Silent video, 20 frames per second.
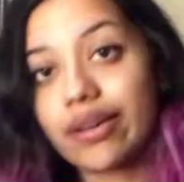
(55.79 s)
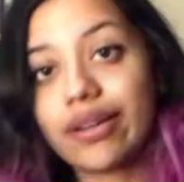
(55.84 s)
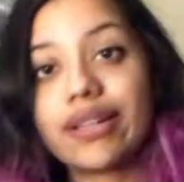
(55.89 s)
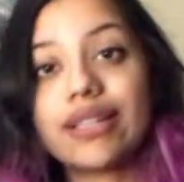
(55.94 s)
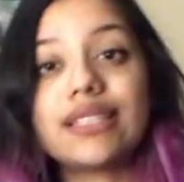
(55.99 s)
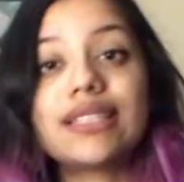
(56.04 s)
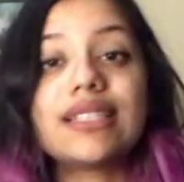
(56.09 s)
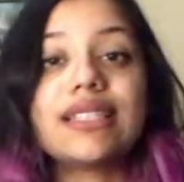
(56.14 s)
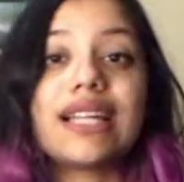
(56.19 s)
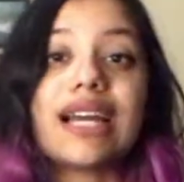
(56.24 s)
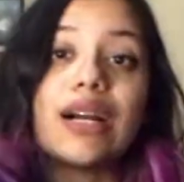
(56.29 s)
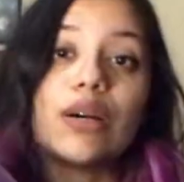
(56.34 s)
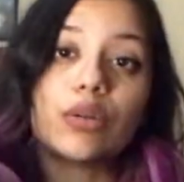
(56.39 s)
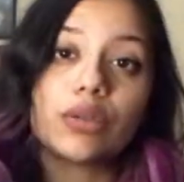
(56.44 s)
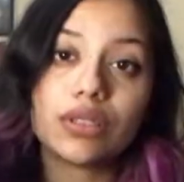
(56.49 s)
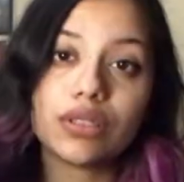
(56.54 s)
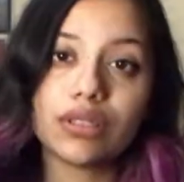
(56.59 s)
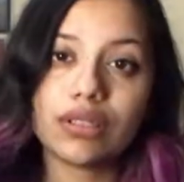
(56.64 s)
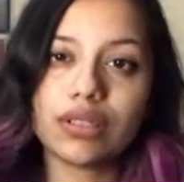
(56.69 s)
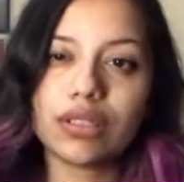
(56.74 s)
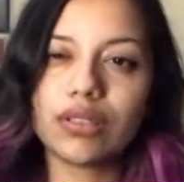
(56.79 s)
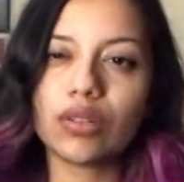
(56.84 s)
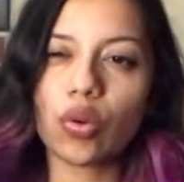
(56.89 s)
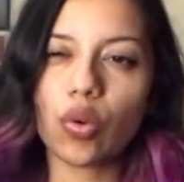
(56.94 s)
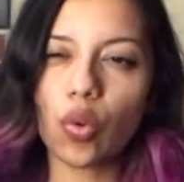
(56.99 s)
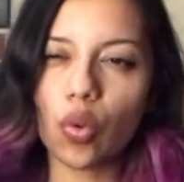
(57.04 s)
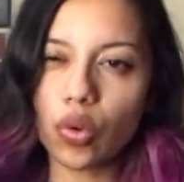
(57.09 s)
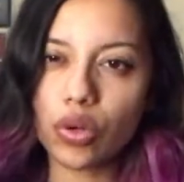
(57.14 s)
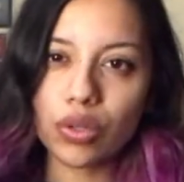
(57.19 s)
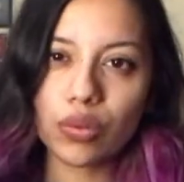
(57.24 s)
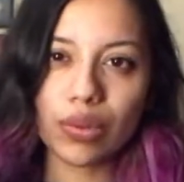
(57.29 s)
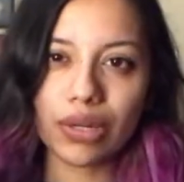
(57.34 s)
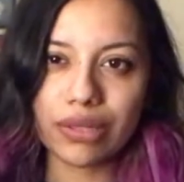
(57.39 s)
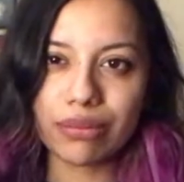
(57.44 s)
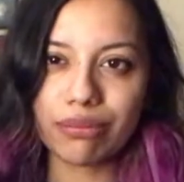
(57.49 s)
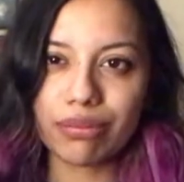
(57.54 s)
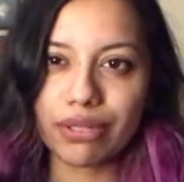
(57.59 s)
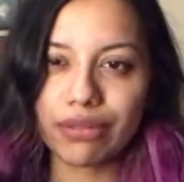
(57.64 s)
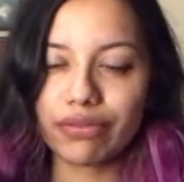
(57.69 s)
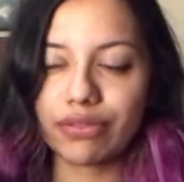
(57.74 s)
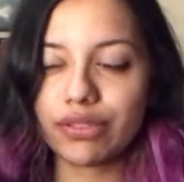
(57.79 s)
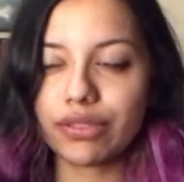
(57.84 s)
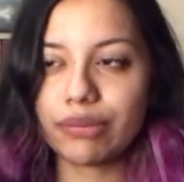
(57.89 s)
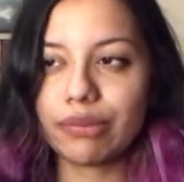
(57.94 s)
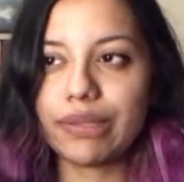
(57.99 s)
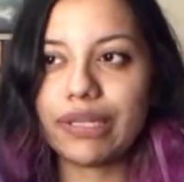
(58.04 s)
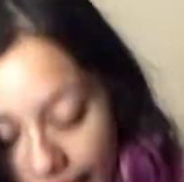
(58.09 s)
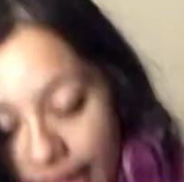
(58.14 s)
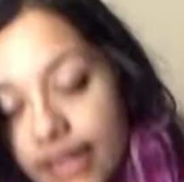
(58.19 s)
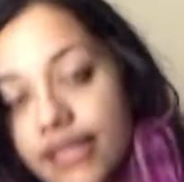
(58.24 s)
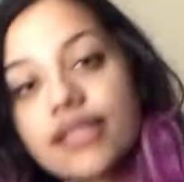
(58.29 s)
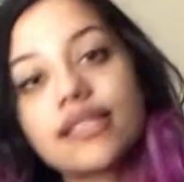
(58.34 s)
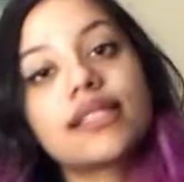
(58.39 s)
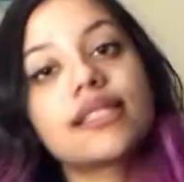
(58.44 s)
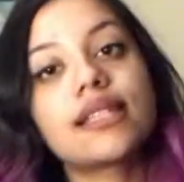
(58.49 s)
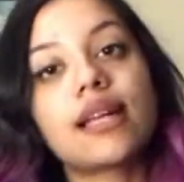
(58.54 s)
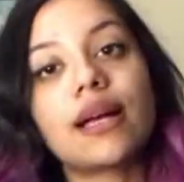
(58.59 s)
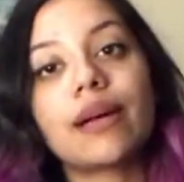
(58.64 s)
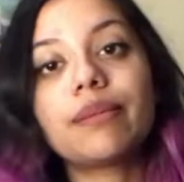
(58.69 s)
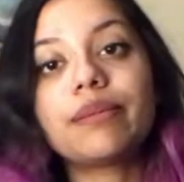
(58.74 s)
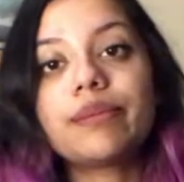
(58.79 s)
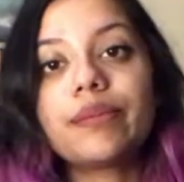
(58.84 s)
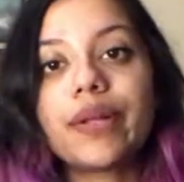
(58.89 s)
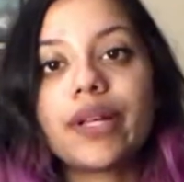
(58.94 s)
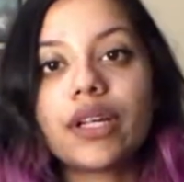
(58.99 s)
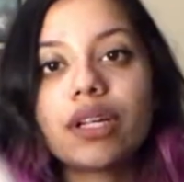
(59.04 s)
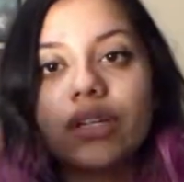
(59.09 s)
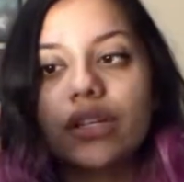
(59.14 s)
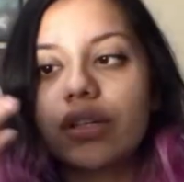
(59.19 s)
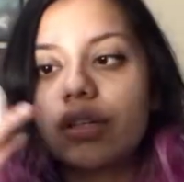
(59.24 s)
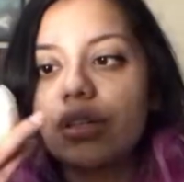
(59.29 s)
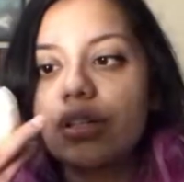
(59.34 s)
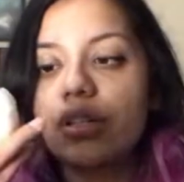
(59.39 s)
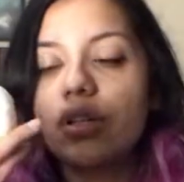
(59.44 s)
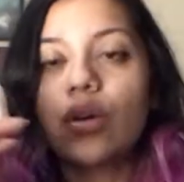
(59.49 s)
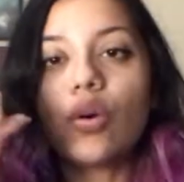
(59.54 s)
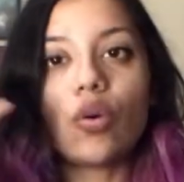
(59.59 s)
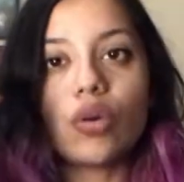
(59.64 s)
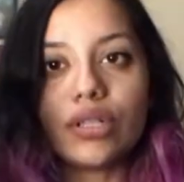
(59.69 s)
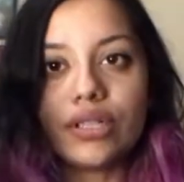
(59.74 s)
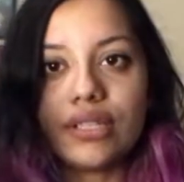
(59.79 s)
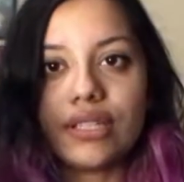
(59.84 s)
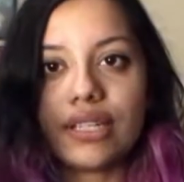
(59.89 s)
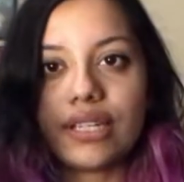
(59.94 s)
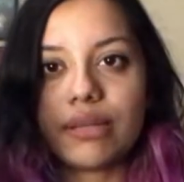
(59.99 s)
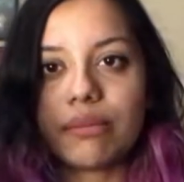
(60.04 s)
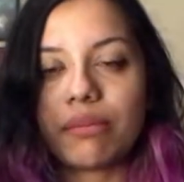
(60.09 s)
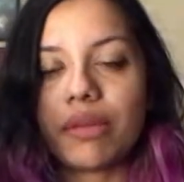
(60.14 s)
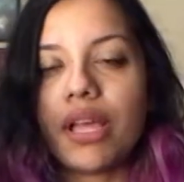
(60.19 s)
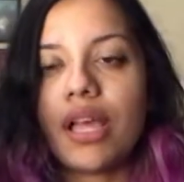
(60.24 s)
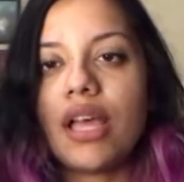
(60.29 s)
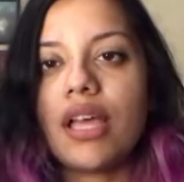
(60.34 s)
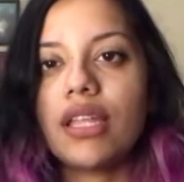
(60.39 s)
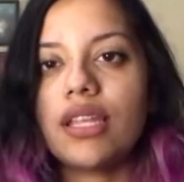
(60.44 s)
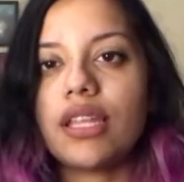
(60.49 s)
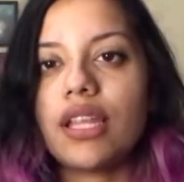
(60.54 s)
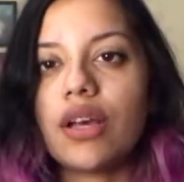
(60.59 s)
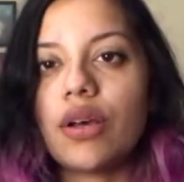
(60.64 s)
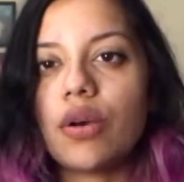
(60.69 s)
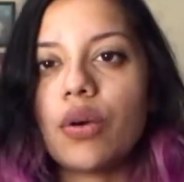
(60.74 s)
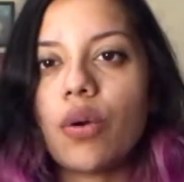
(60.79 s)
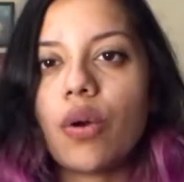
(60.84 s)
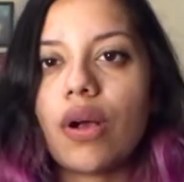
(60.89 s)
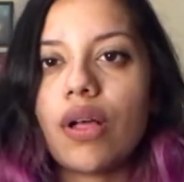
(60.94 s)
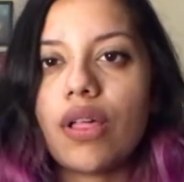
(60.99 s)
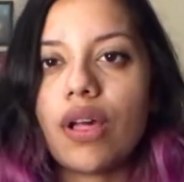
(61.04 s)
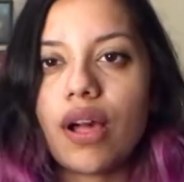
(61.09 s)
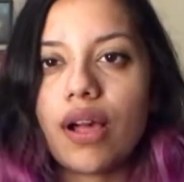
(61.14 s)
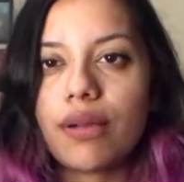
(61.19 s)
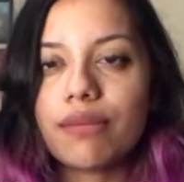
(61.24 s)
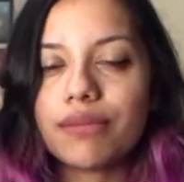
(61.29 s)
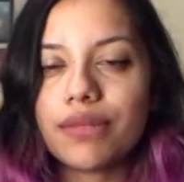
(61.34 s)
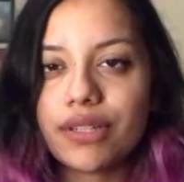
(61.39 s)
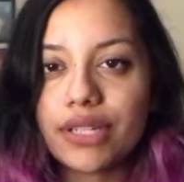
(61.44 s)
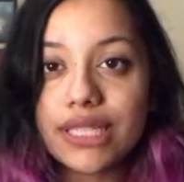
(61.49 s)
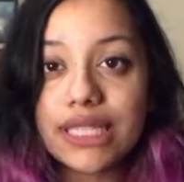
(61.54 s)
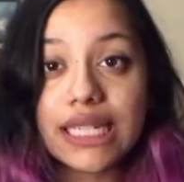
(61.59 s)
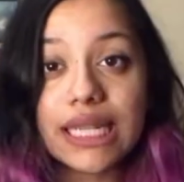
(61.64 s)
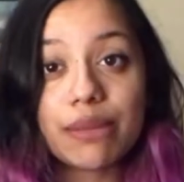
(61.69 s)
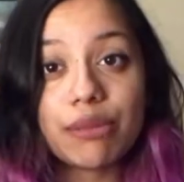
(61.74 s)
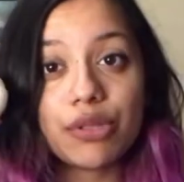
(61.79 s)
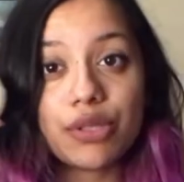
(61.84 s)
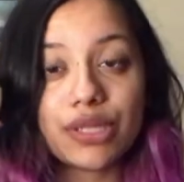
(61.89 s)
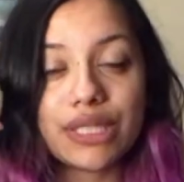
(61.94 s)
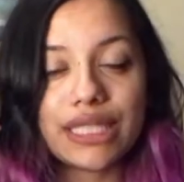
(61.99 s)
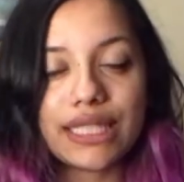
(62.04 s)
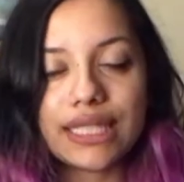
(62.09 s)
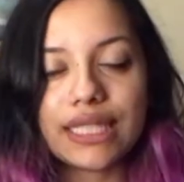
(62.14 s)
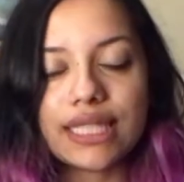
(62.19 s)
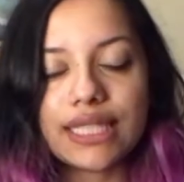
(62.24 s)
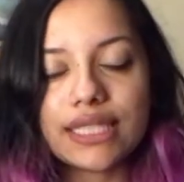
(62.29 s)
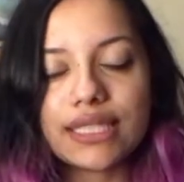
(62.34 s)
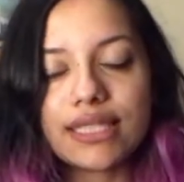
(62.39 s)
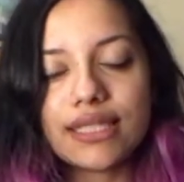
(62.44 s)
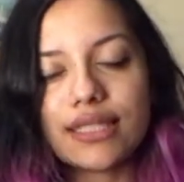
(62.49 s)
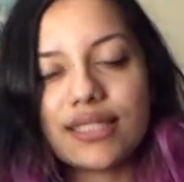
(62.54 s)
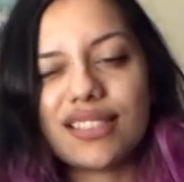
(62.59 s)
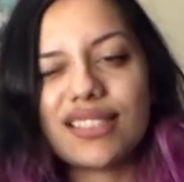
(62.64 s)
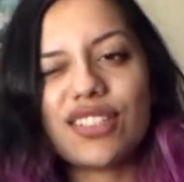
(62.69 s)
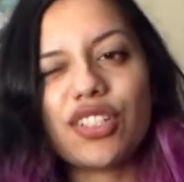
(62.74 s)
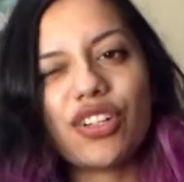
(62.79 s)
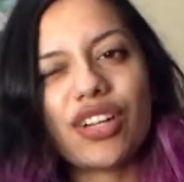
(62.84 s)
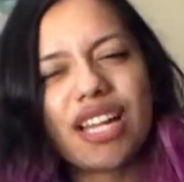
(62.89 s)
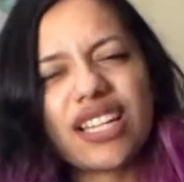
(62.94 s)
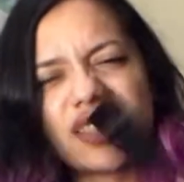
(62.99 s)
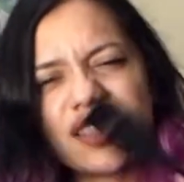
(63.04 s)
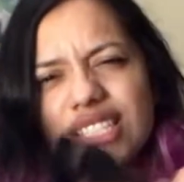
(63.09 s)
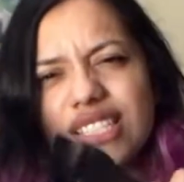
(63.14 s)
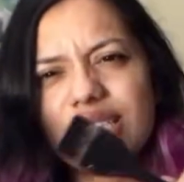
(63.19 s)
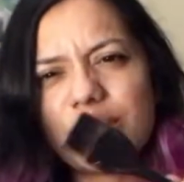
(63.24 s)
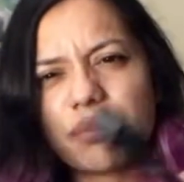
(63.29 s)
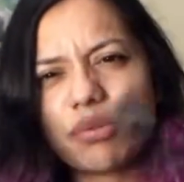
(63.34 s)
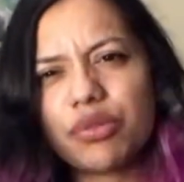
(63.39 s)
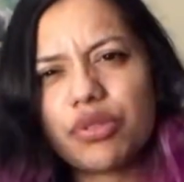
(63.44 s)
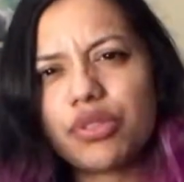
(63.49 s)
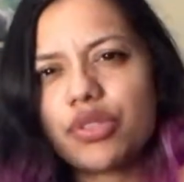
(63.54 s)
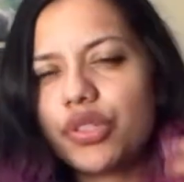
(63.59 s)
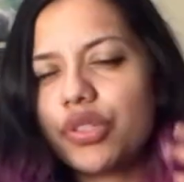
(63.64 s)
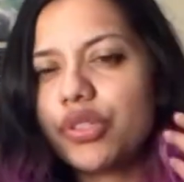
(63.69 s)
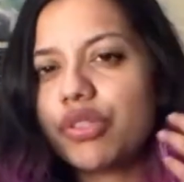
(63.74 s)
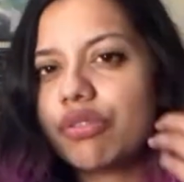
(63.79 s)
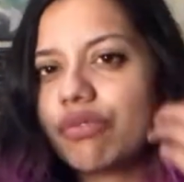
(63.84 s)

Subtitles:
a towel, an old one preferably, and some cold cream. Now, the reason I'm using this is you're actually supposed to use